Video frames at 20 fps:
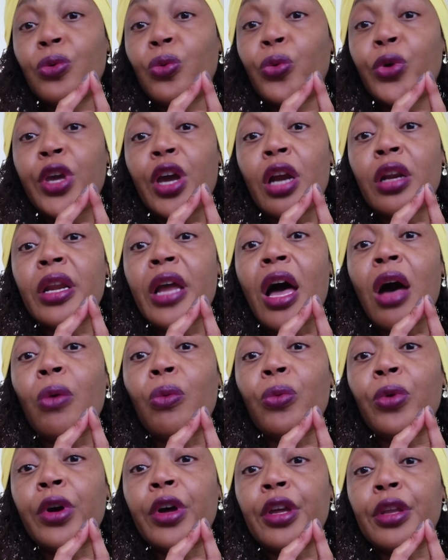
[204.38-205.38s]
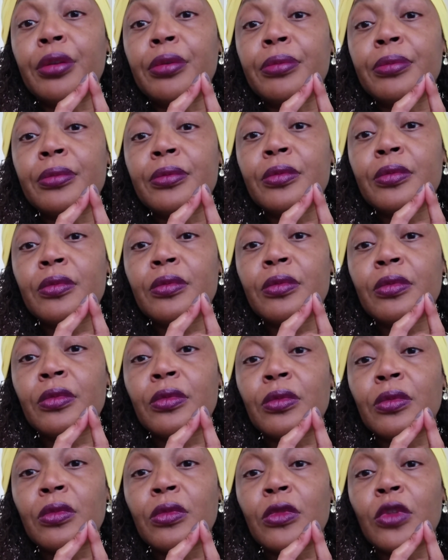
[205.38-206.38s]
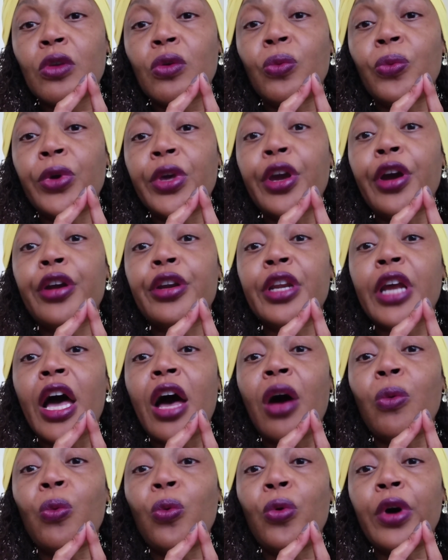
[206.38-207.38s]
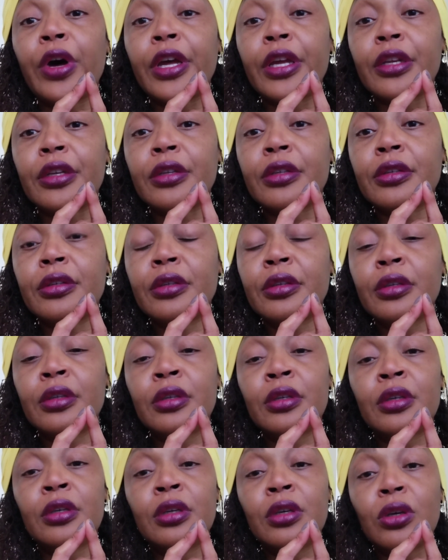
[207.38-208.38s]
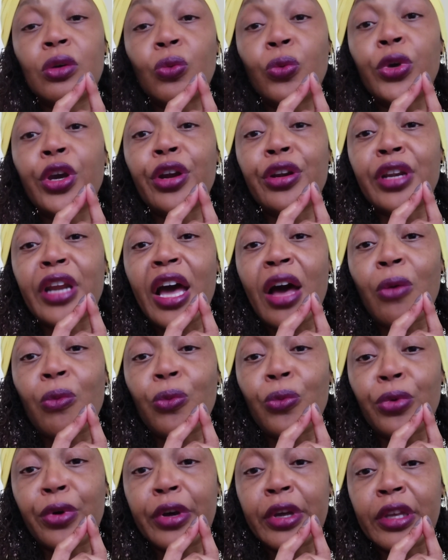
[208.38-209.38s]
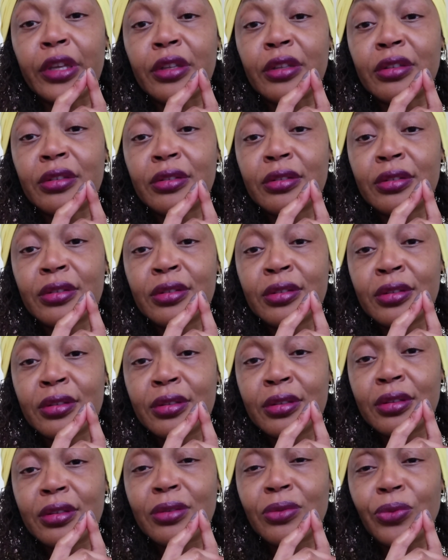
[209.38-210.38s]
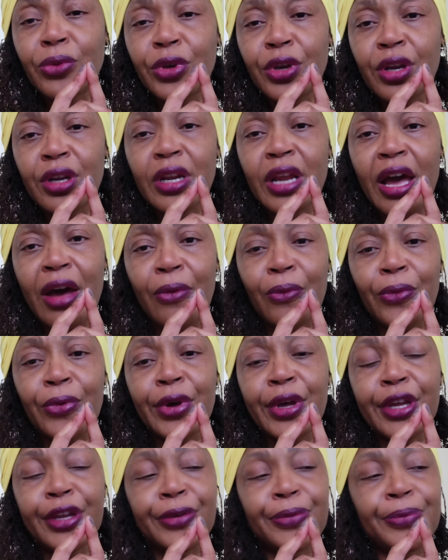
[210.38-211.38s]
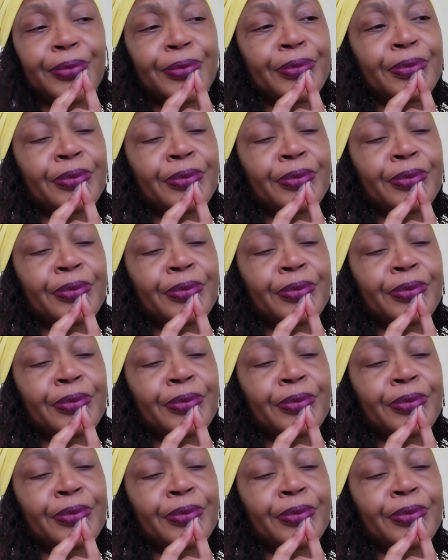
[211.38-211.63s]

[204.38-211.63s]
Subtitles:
We are not one. We are not one. We are not one. We are not one.